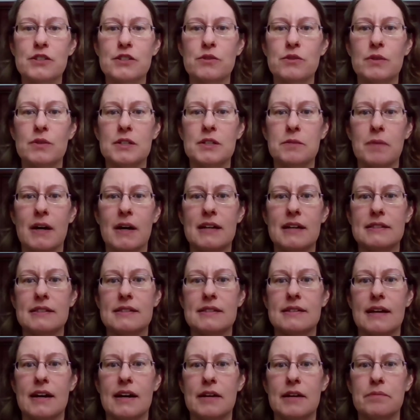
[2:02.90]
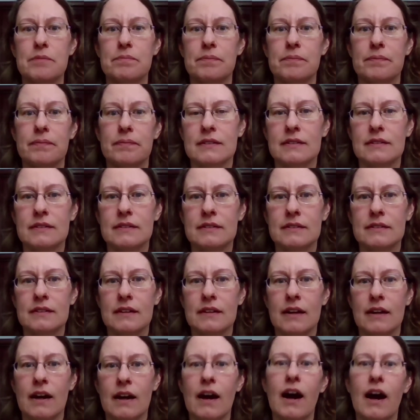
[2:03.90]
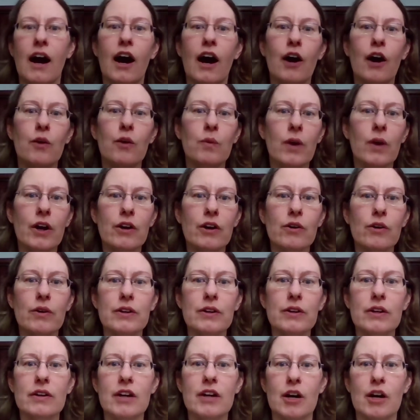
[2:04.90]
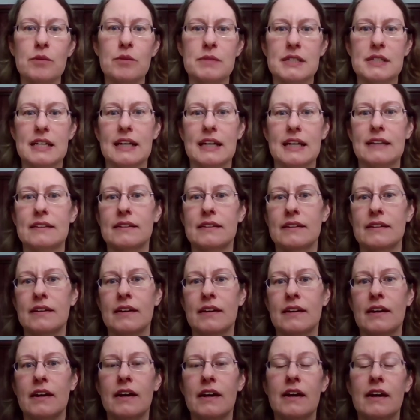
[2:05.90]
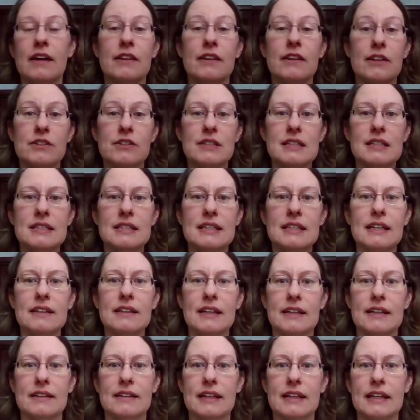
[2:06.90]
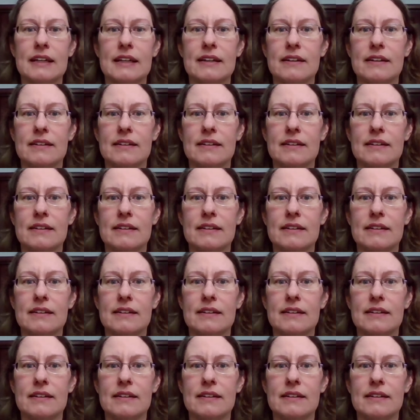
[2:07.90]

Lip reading: response time. A work order comes in. There's a ceiling leak.